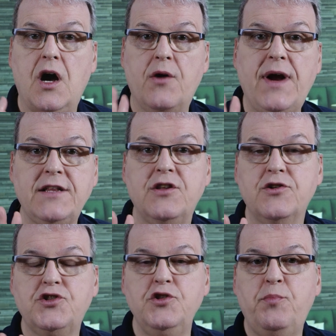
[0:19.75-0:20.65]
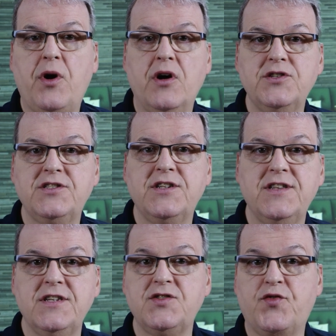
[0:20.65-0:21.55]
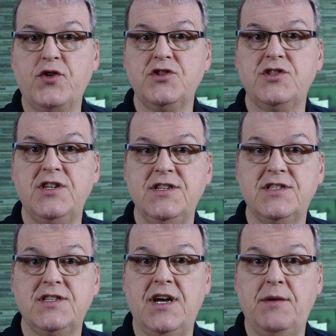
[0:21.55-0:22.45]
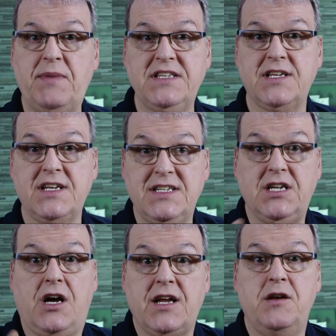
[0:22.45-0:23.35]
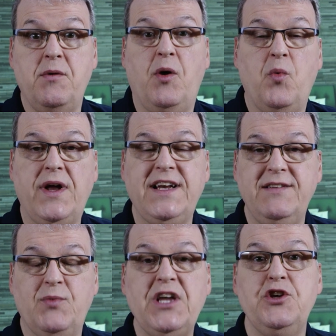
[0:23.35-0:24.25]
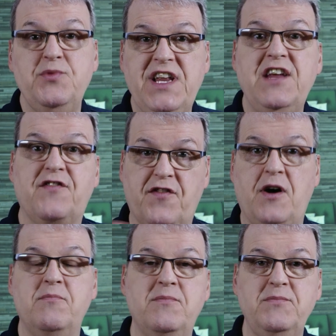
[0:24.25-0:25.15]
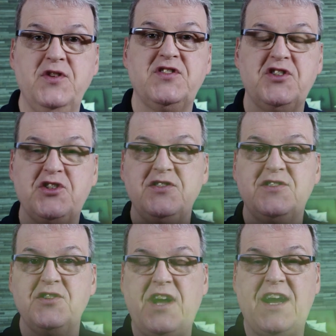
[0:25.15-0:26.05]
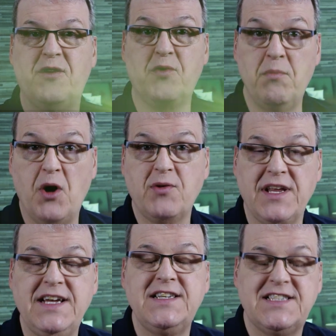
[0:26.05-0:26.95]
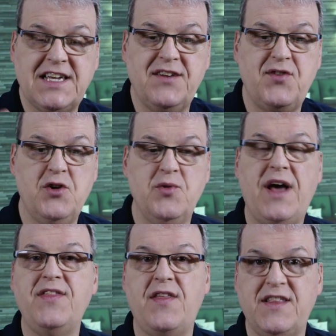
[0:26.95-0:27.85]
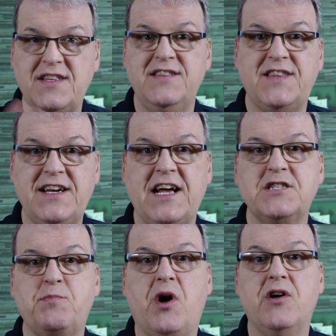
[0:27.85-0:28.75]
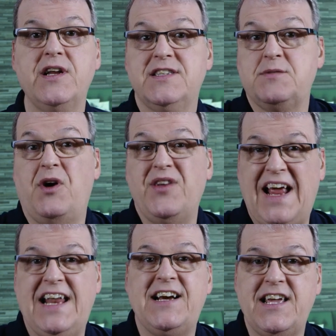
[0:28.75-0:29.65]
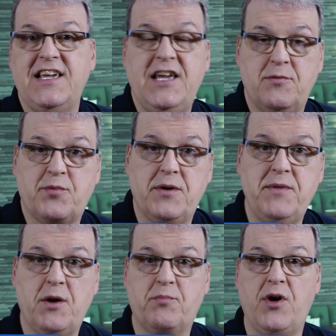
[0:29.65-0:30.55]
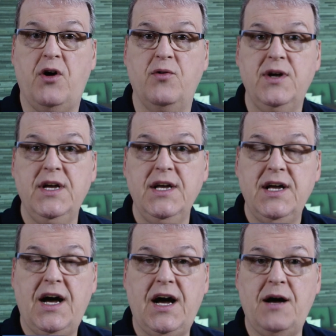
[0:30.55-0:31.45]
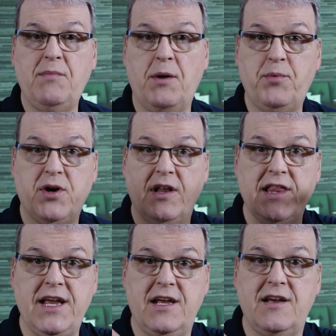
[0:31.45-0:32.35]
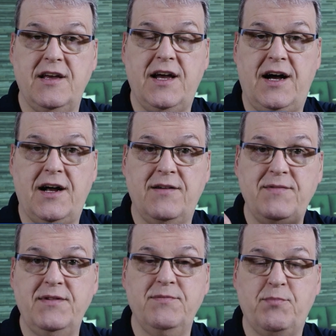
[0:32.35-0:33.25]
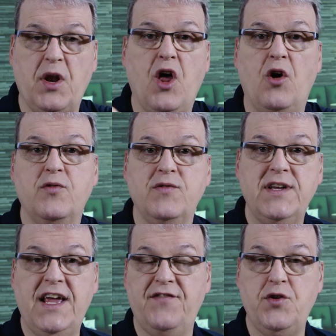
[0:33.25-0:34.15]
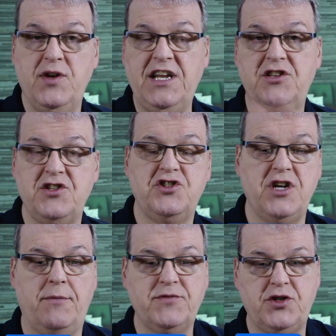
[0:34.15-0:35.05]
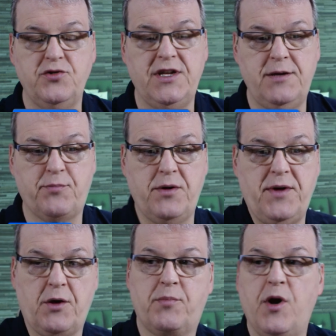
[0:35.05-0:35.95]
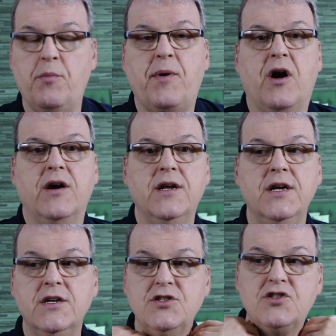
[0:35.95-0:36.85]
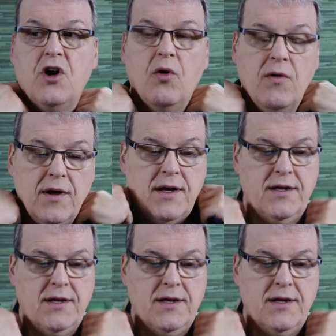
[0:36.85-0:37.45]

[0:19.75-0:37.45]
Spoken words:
All right, there are two parts to this. First is basically talking about what you need from musicians remotely to give you. And then the next part is about editing in Premiere Pro. I'll put a link below if you need to jump to the Premiere Pro part. So,